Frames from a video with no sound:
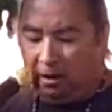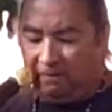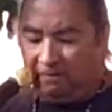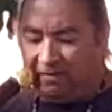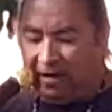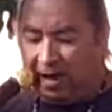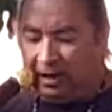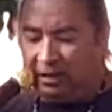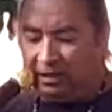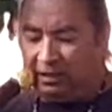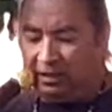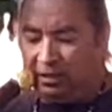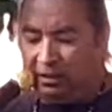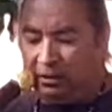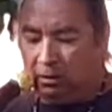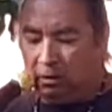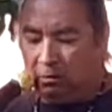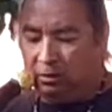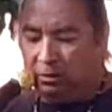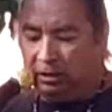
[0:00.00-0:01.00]

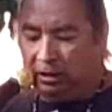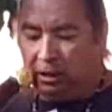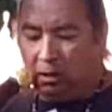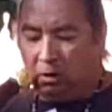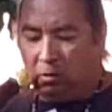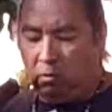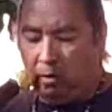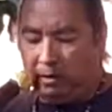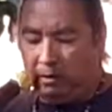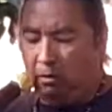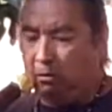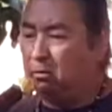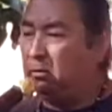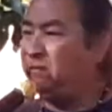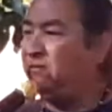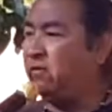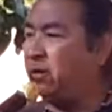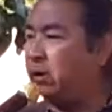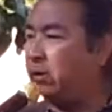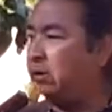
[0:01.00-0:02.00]
Valentino Sigaweno
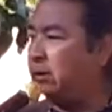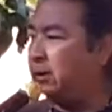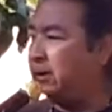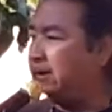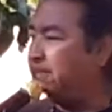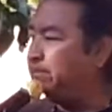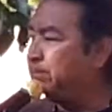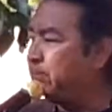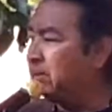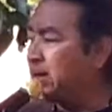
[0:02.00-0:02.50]
Rivera.